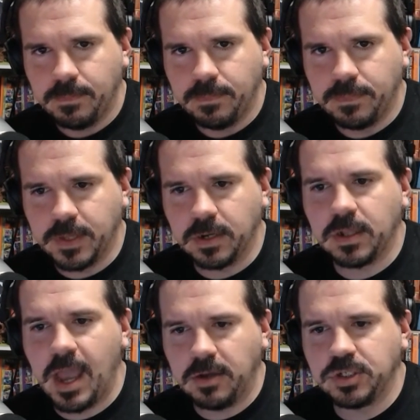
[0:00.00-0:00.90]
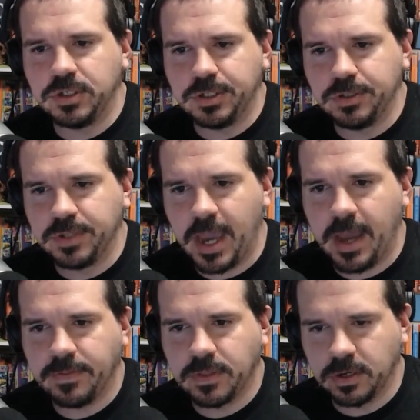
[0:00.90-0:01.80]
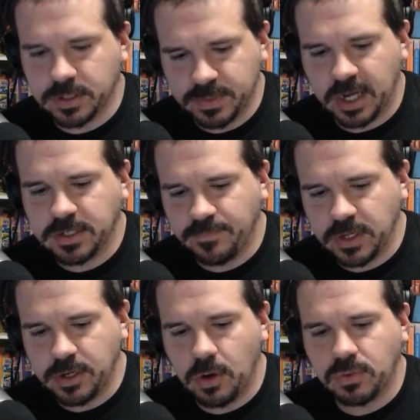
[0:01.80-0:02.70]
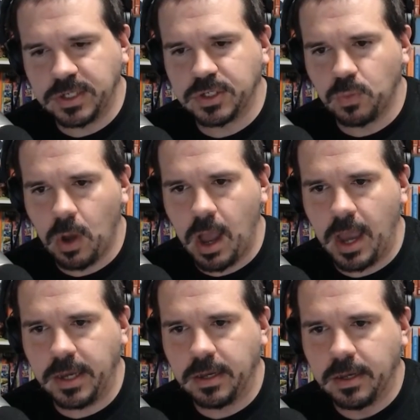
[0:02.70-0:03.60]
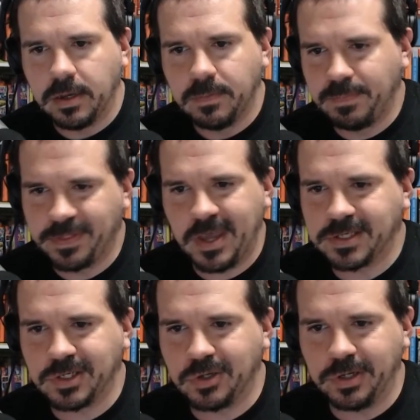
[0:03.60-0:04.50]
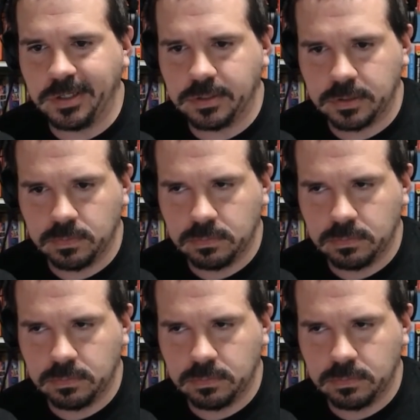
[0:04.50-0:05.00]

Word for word: that allows you to do that, there's objectively no reason why Bethesda couldn't.